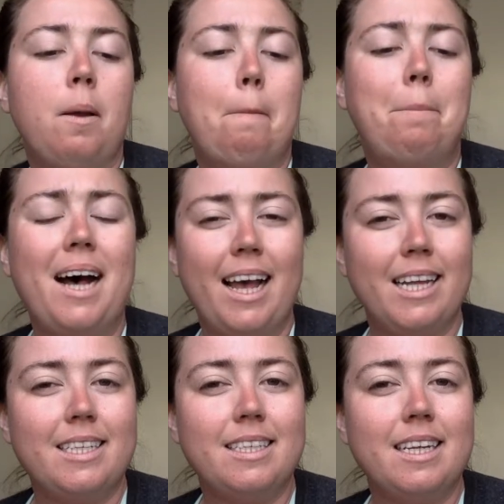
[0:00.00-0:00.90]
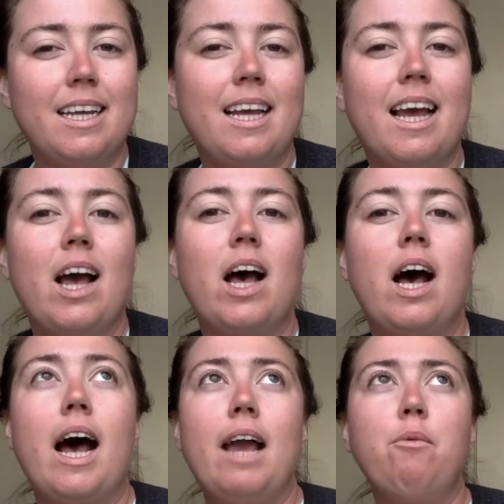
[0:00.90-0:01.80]
But
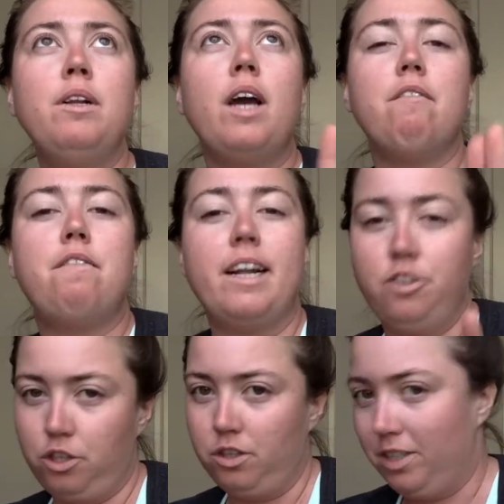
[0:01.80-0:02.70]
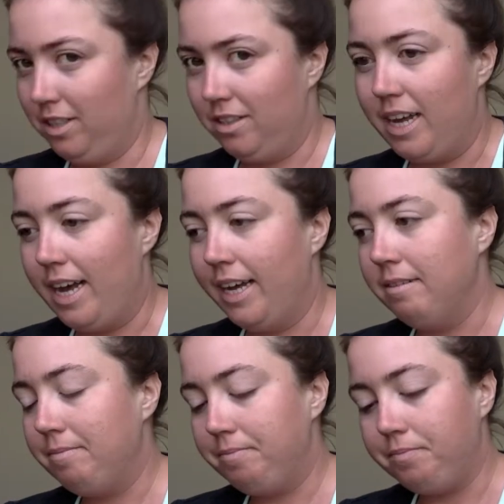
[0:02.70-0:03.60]
I would venture to
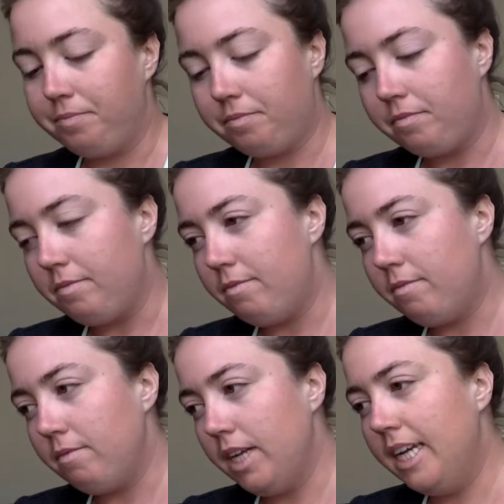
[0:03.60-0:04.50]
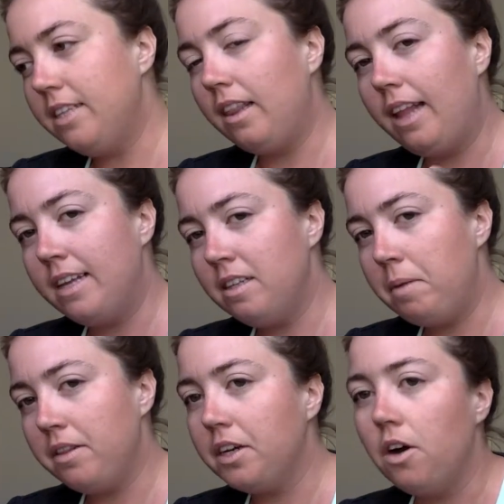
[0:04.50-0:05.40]
say it's less
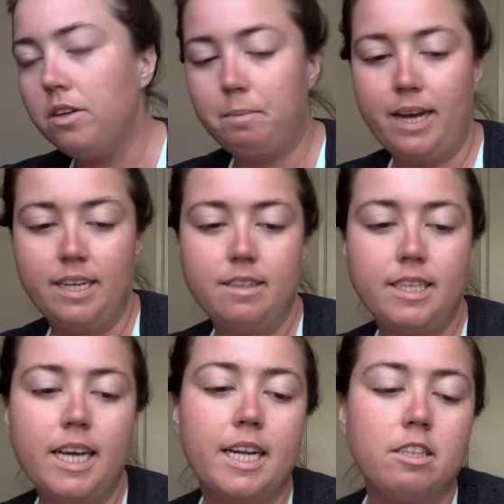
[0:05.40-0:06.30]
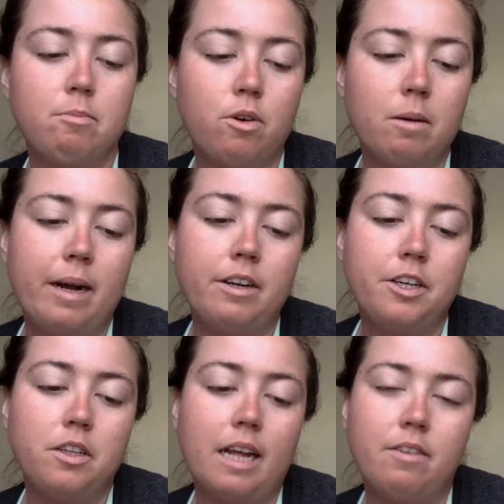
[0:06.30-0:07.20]
about the codependency and it's more about
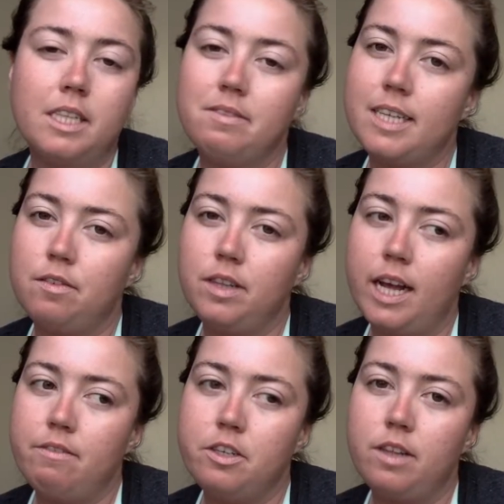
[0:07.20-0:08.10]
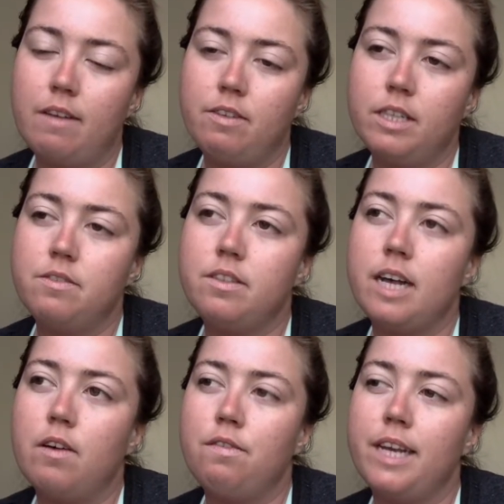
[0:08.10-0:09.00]
your level of self-love, your level of
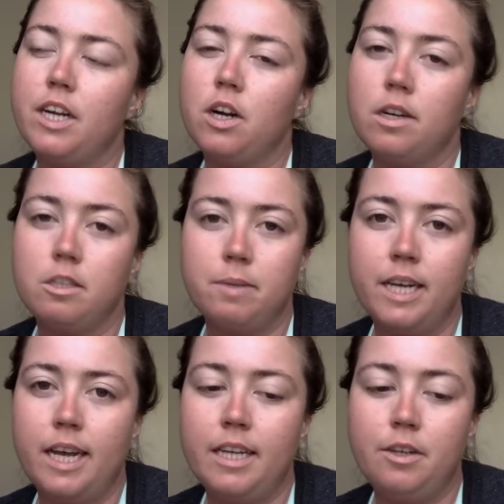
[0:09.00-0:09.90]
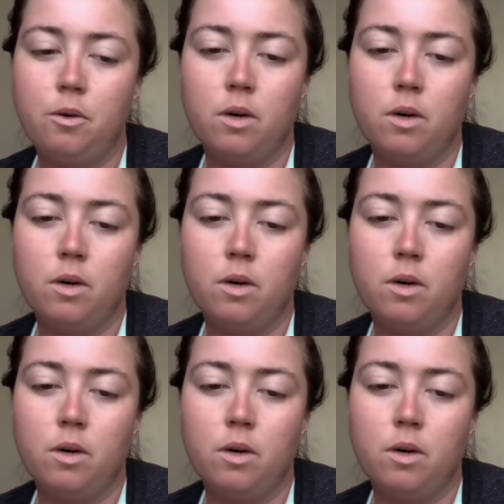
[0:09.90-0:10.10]
self-encouragement, and